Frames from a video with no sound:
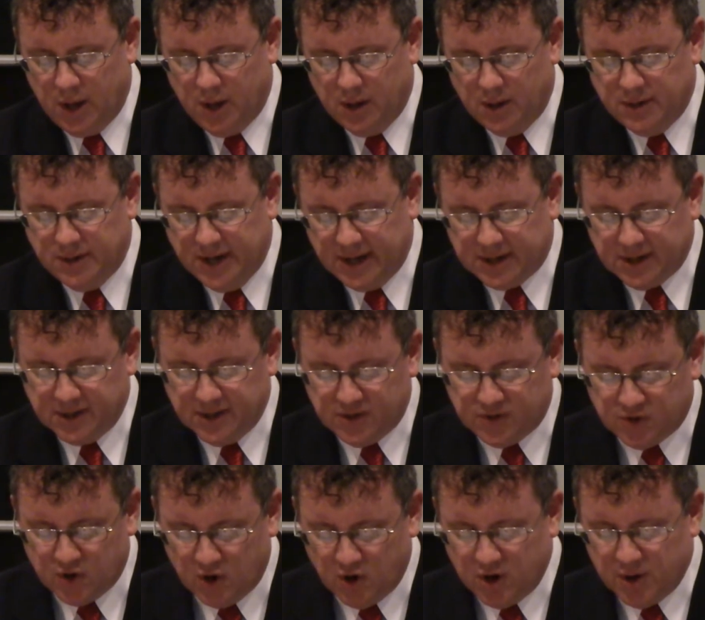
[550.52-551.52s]
Nicholas
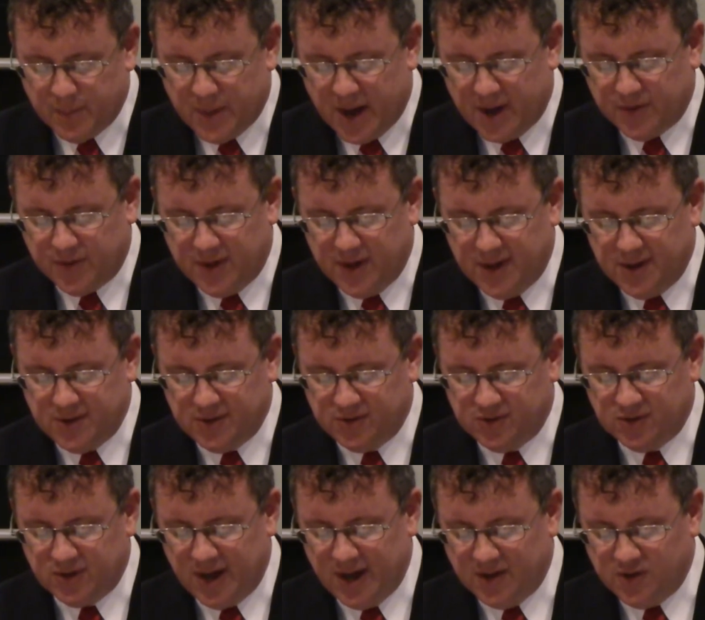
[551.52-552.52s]
heard about
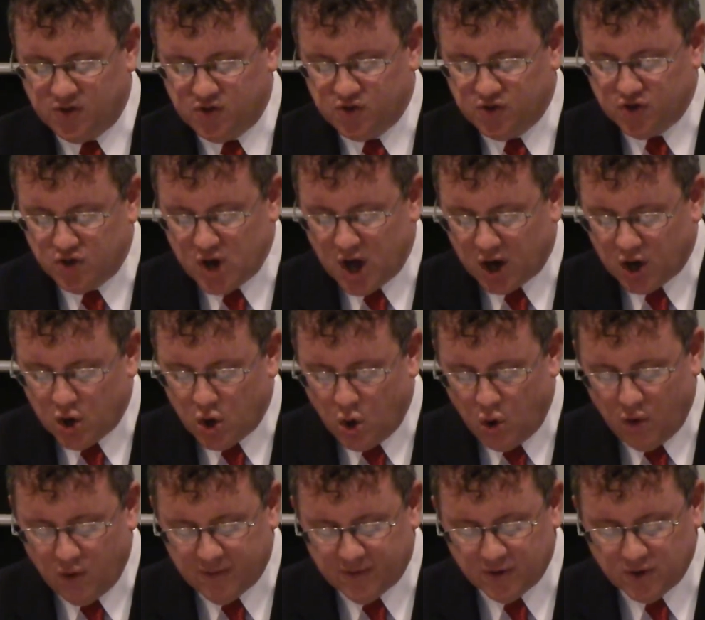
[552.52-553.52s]
this and snuck
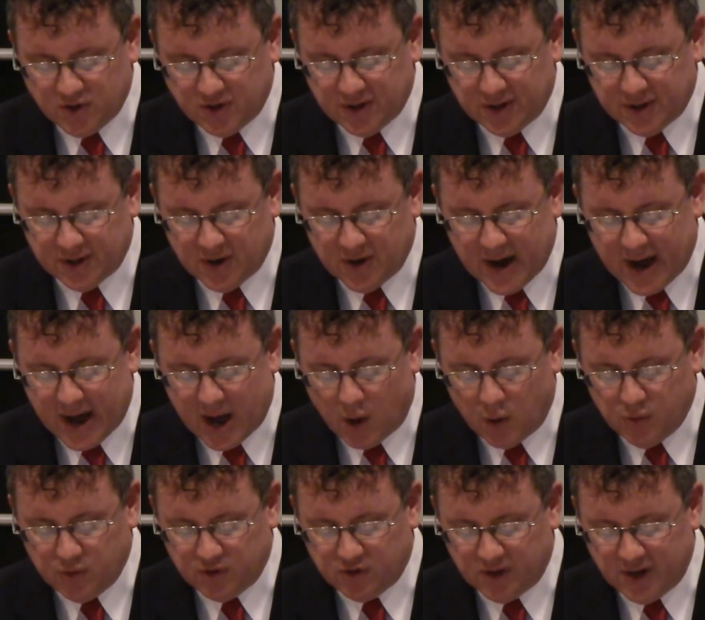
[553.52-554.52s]
over to their
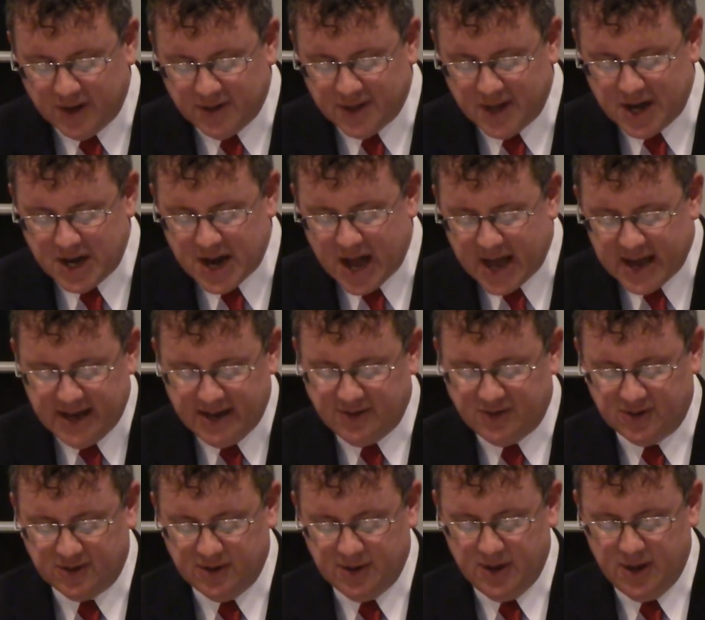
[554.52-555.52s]
house in the night
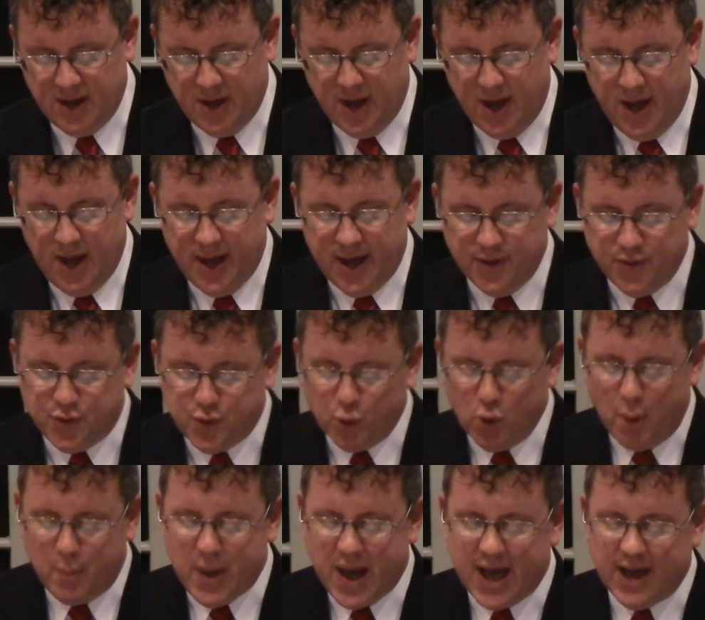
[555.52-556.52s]
and threw a
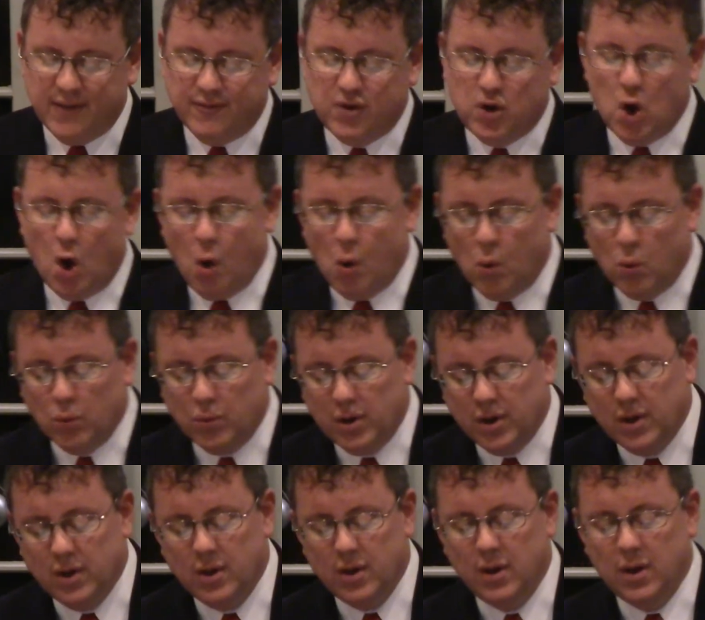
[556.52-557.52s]
bag of gold
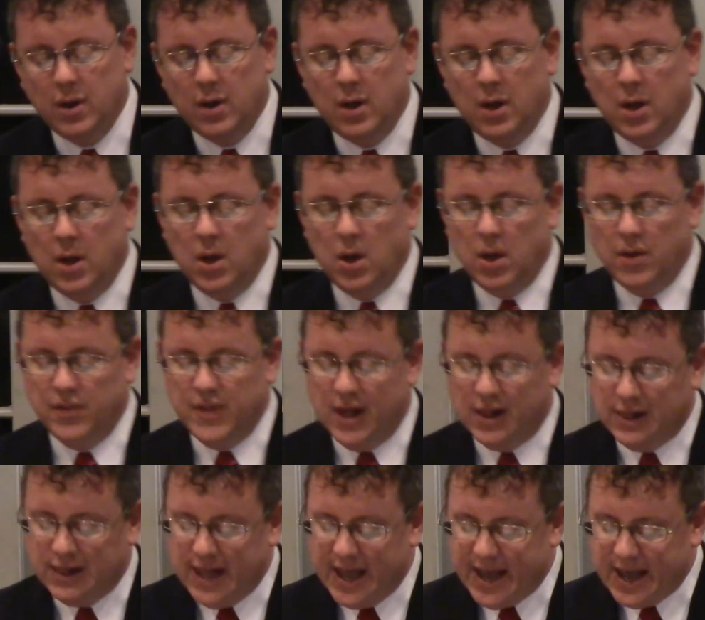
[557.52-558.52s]
that
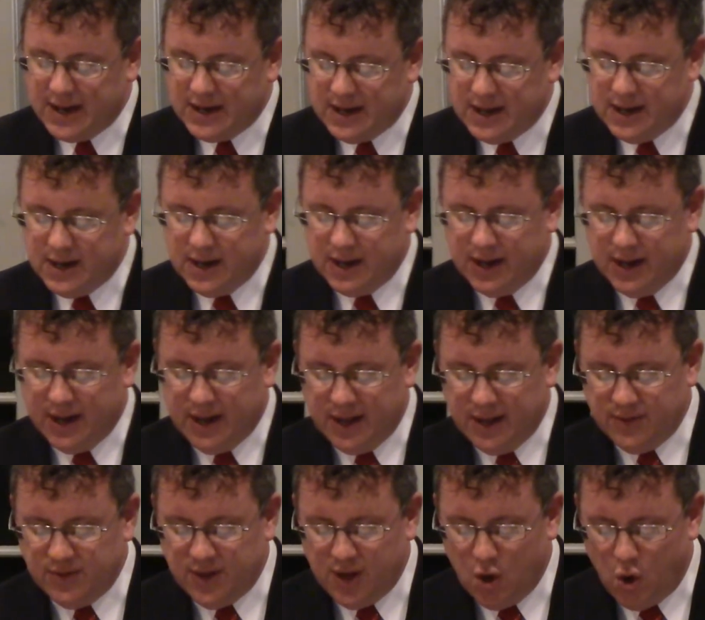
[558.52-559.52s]
landed
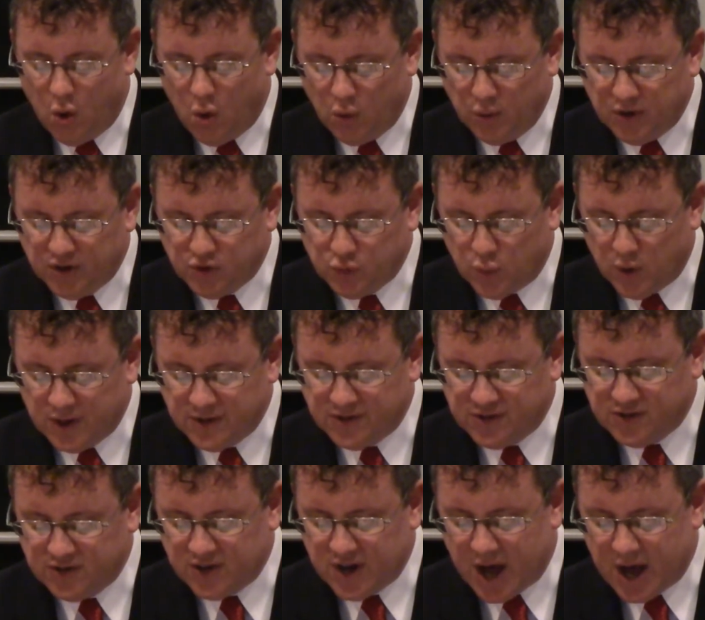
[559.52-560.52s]
in the oldest one's
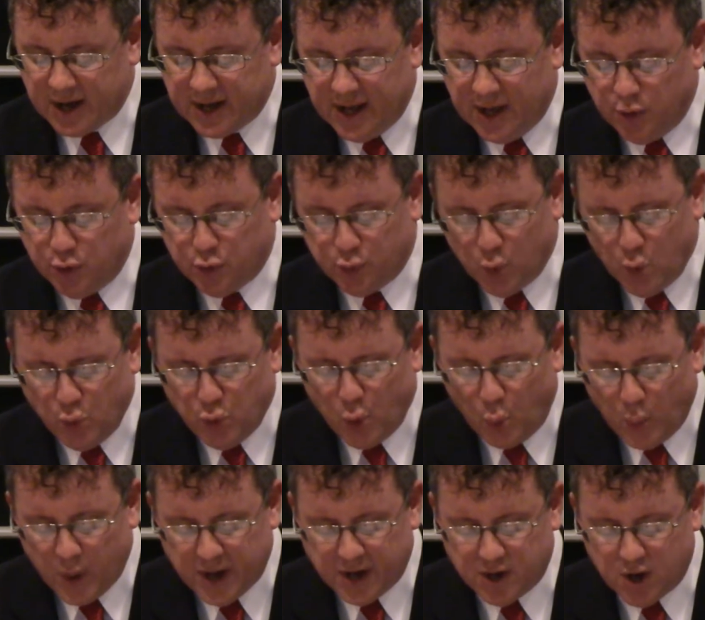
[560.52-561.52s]
stocking through the
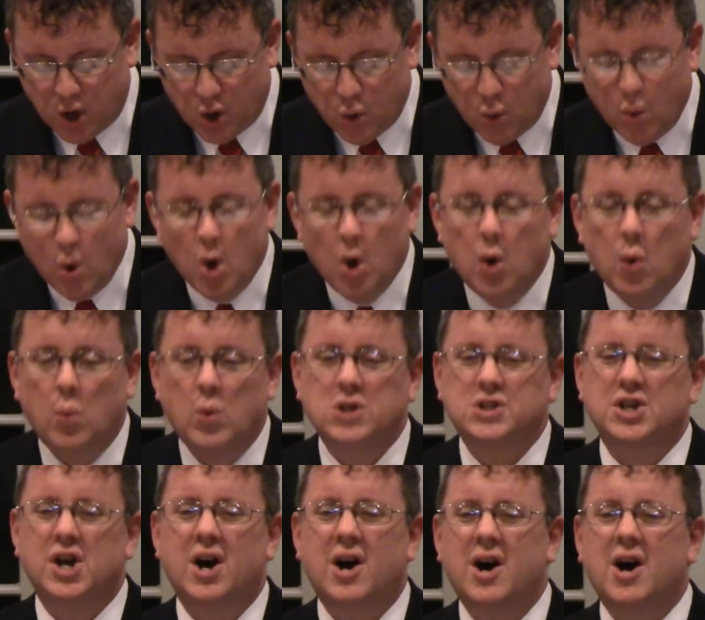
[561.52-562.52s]
window, which
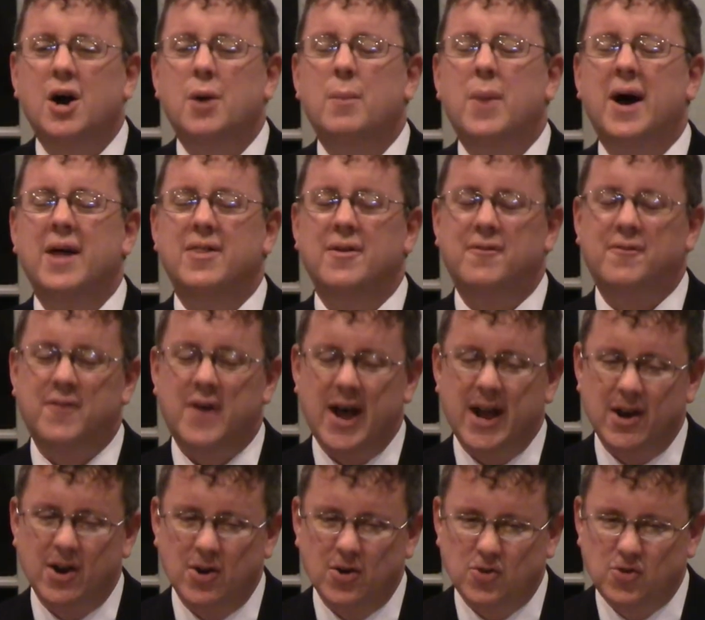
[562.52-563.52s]
hung by the
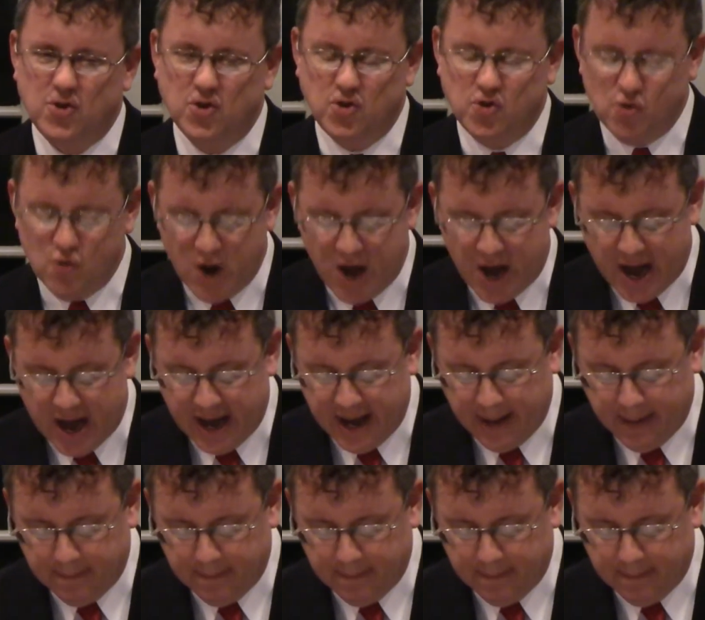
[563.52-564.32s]
fire to dry.